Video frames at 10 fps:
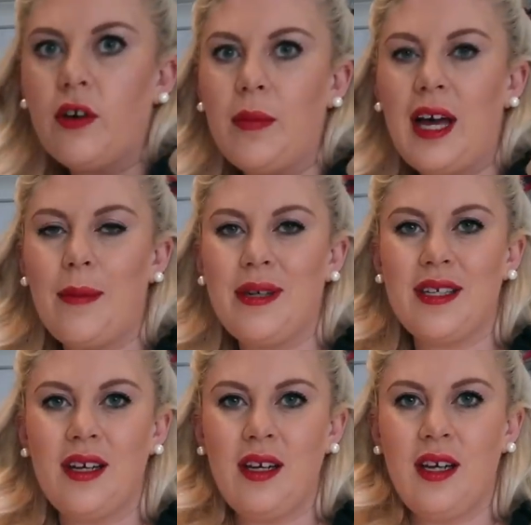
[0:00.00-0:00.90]
from
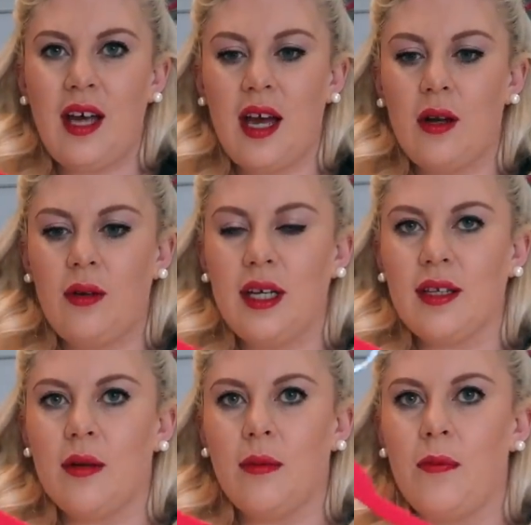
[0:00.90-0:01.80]
Amazon, and I'll
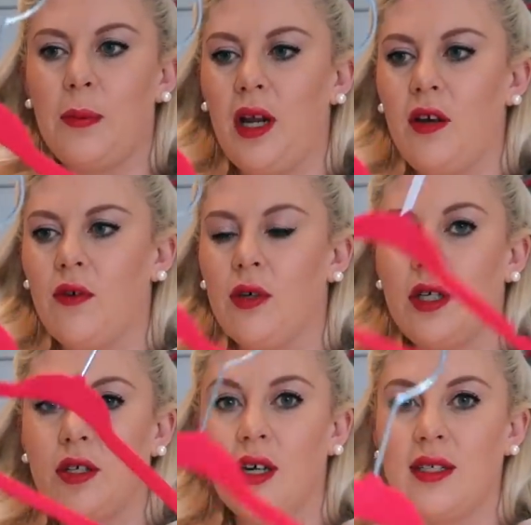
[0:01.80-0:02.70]
link them below for
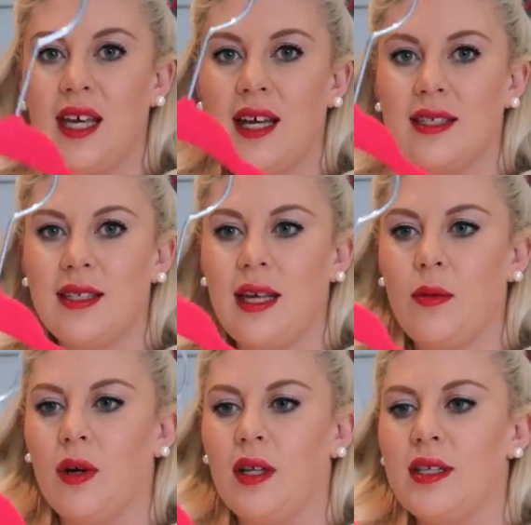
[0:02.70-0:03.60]
you. Darcy has the
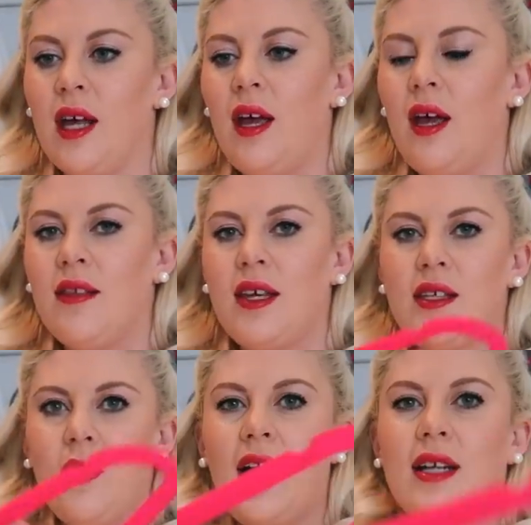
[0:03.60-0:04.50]
same ones. They're
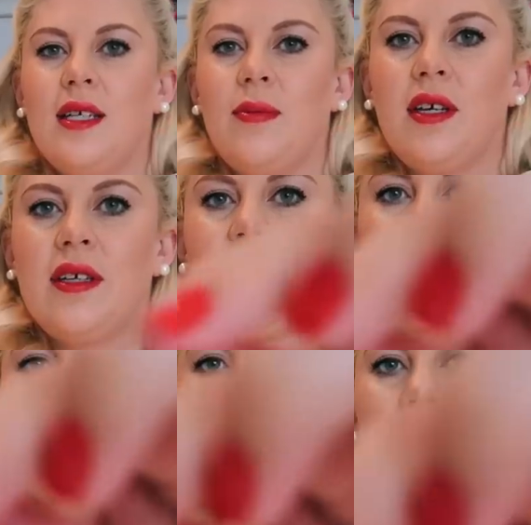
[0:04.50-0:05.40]
so handy because they
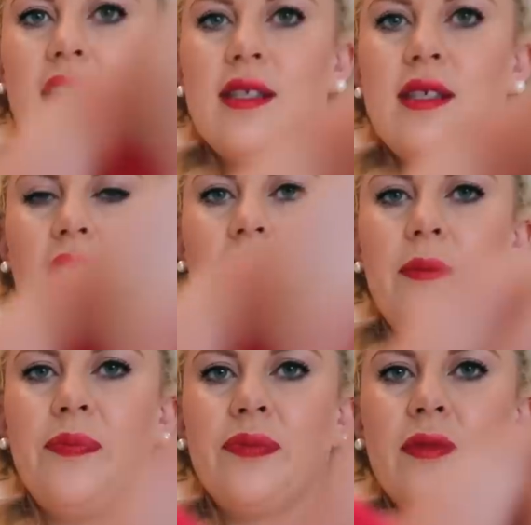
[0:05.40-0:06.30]
have this
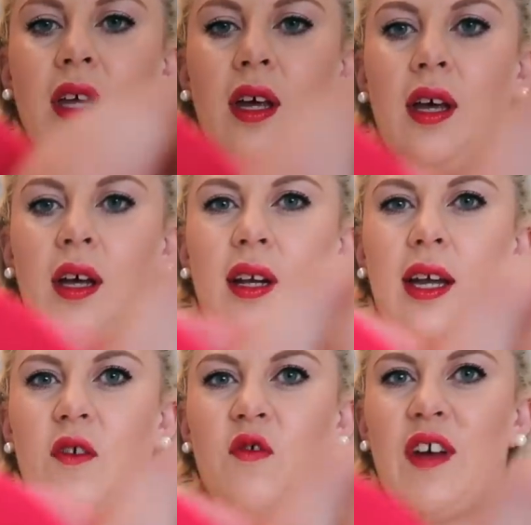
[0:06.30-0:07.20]

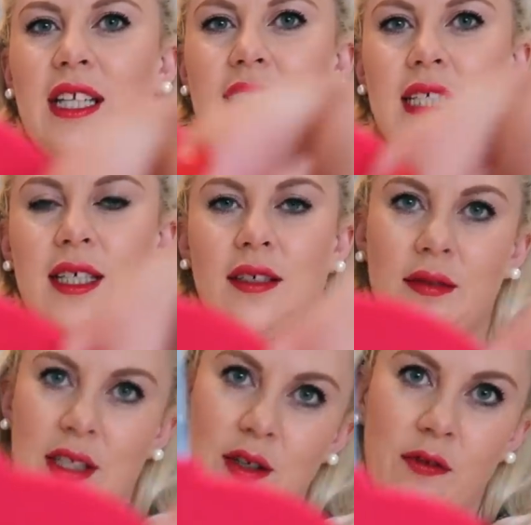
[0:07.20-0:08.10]
like felty,
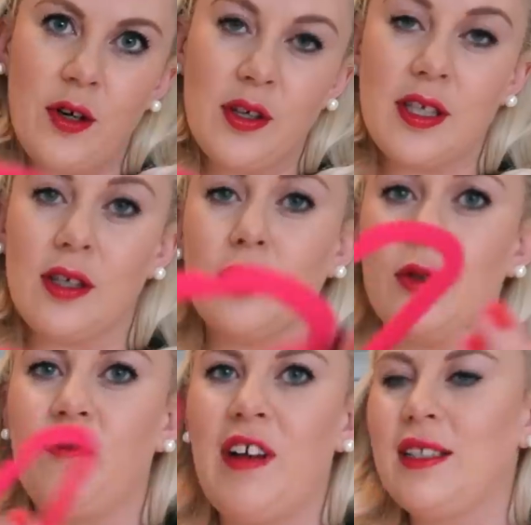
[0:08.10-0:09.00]
it's not focusing at
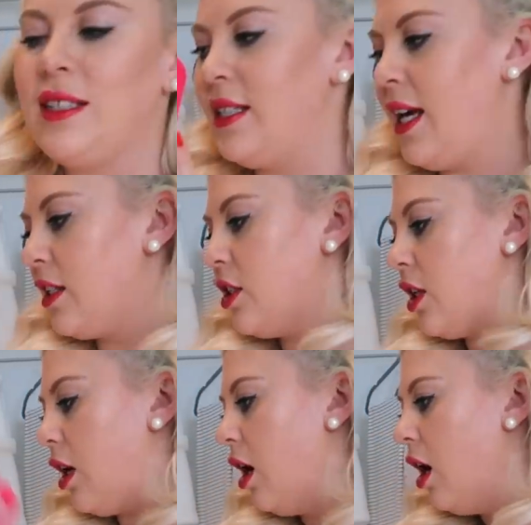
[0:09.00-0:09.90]
all, felty
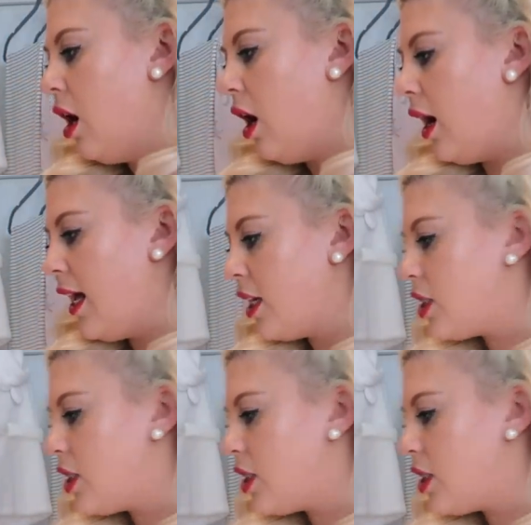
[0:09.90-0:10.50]
texture. I